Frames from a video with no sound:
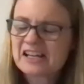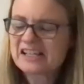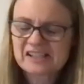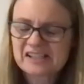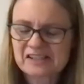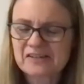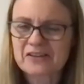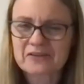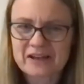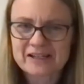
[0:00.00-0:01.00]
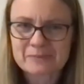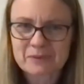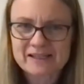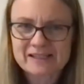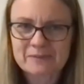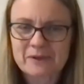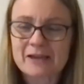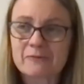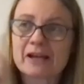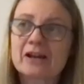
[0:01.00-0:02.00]
it's just not the funnest place to
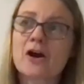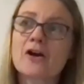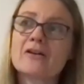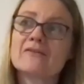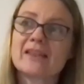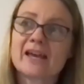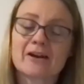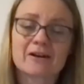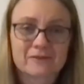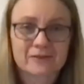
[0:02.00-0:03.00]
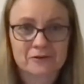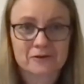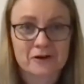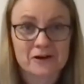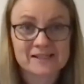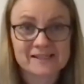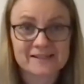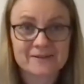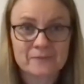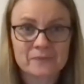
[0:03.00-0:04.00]
be when over there, over the horizon,
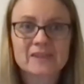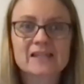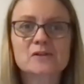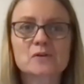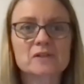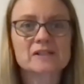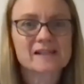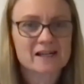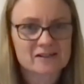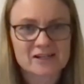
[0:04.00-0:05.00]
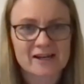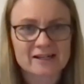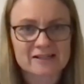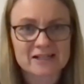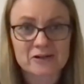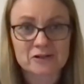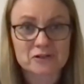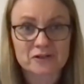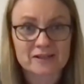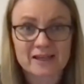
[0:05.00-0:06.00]
there's all this uncharted
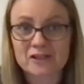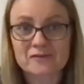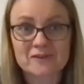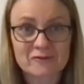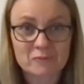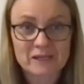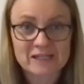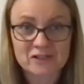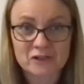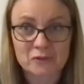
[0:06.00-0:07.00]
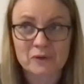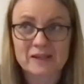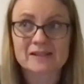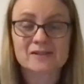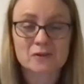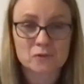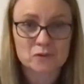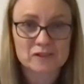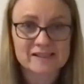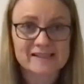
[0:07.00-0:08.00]
territory that you've never been to, where there's
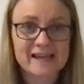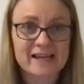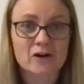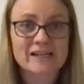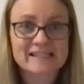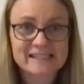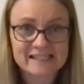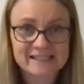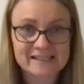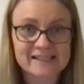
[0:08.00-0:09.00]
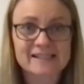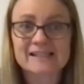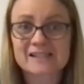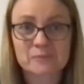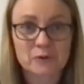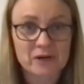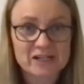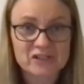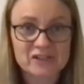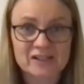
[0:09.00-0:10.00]
thoughts and ideas and
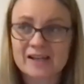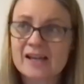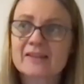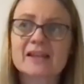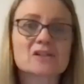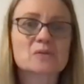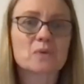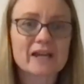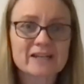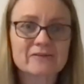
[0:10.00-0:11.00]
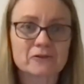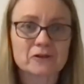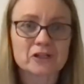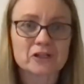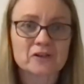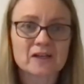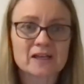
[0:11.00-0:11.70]
inspiration that is waiting for you,